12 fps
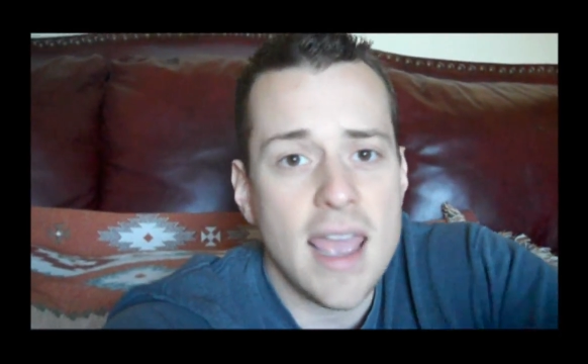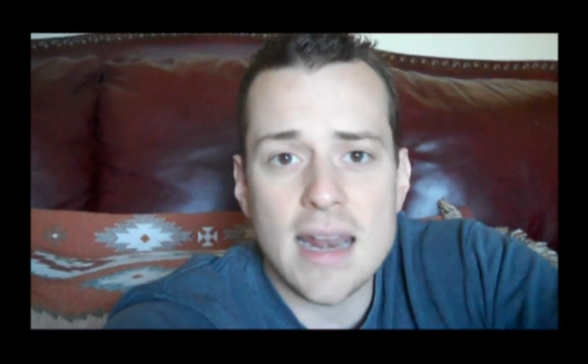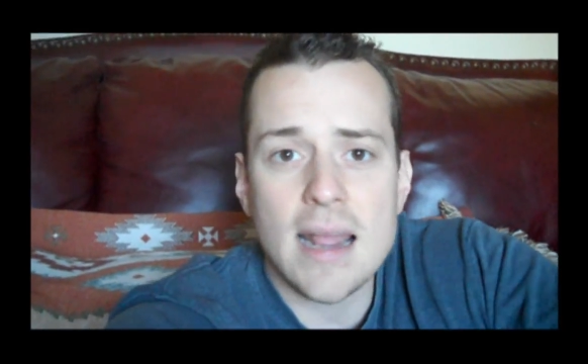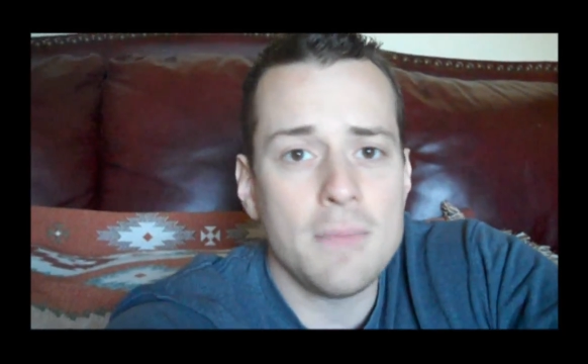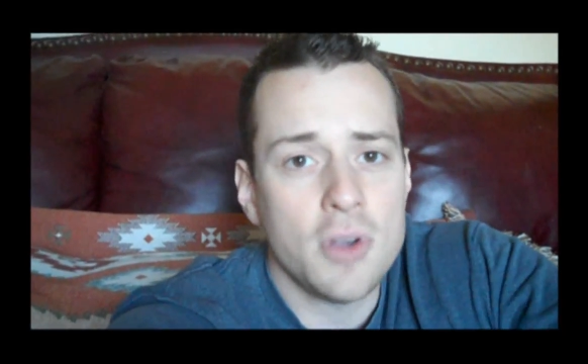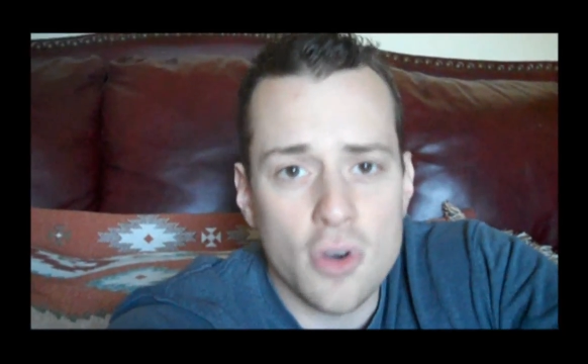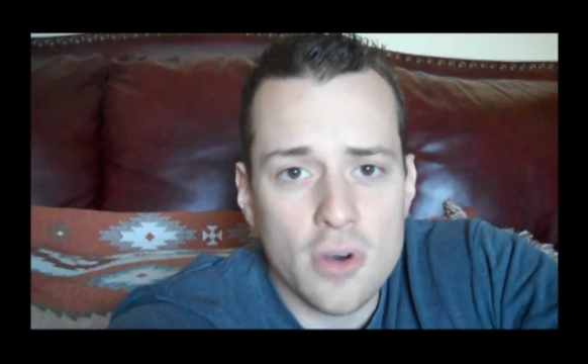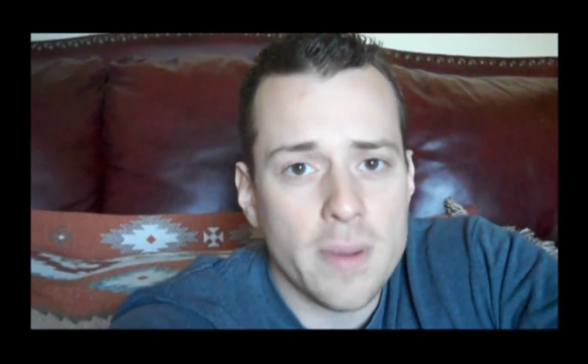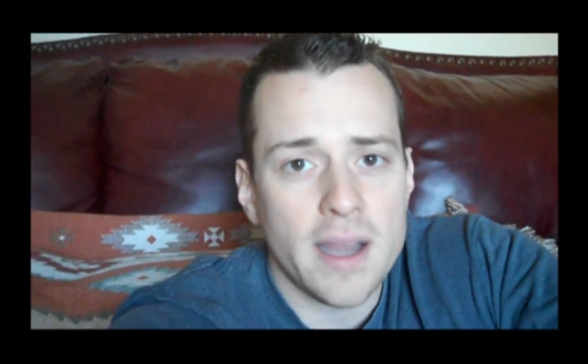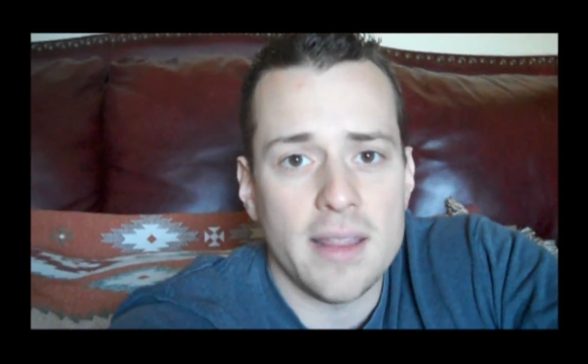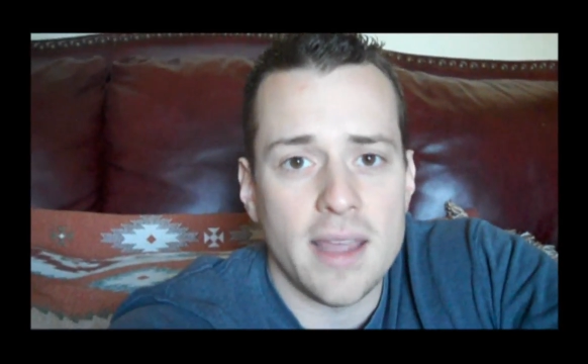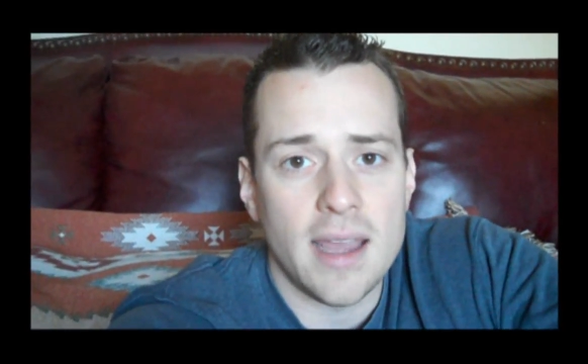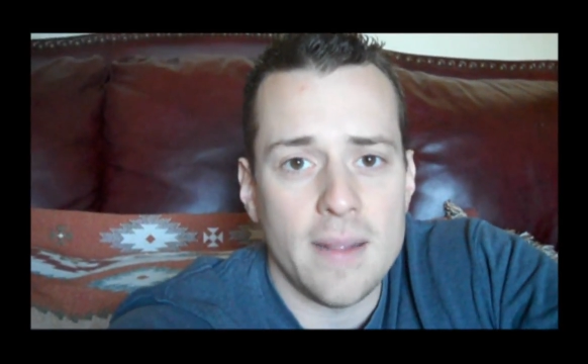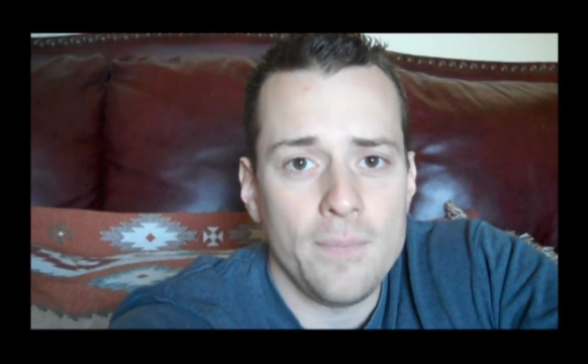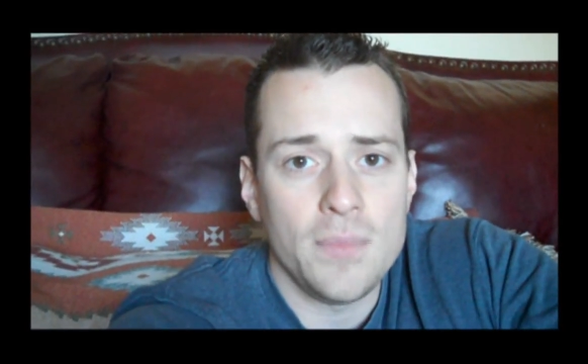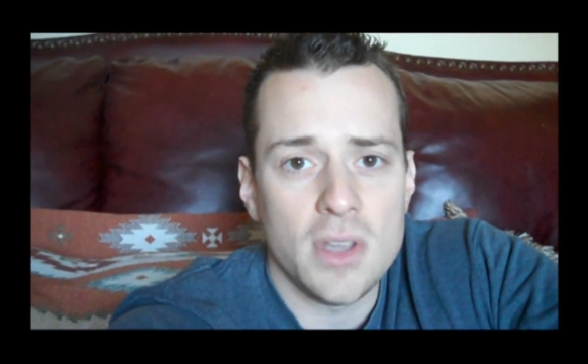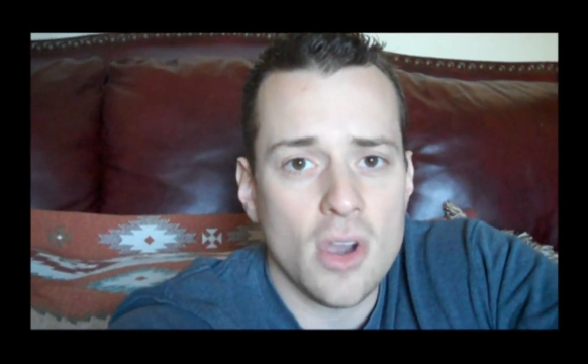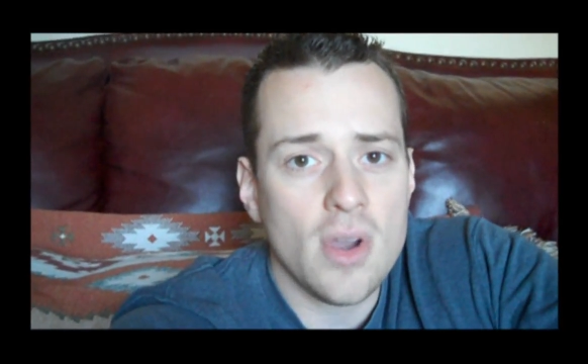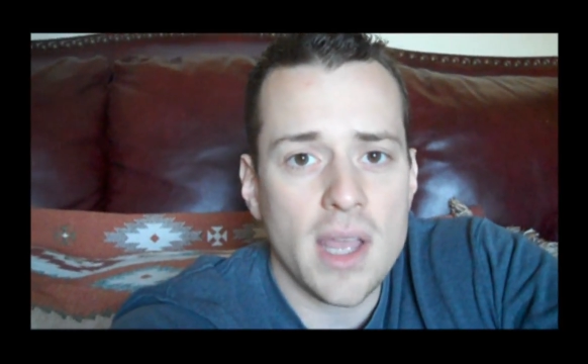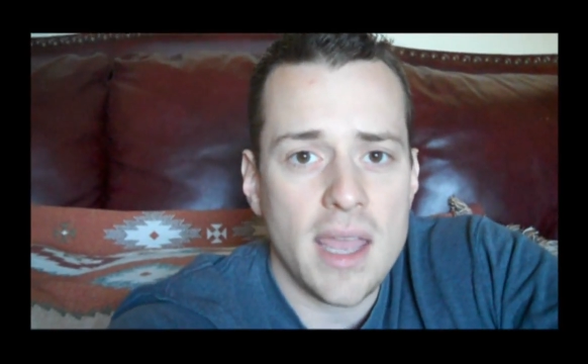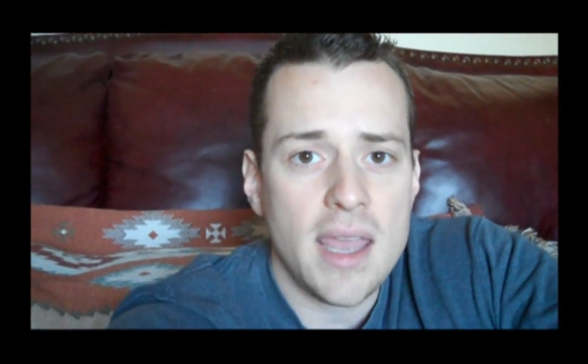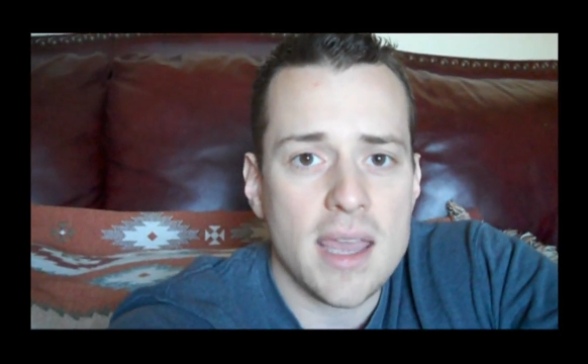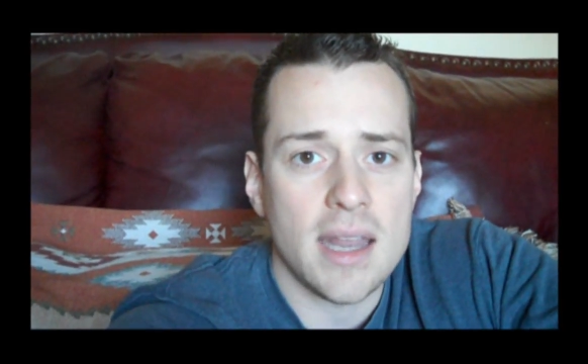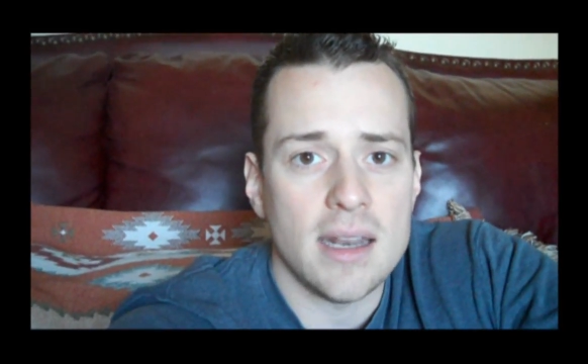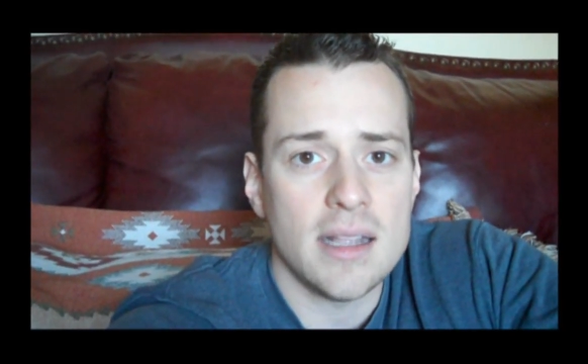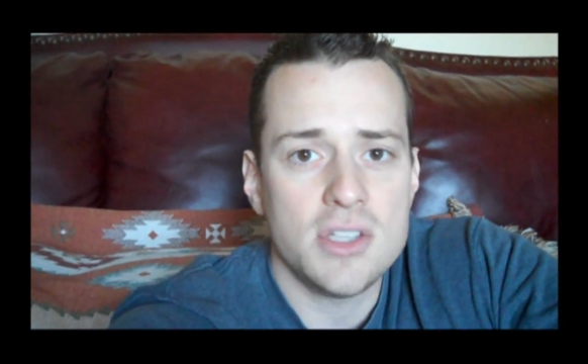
And I'm cool by that. Go ahead.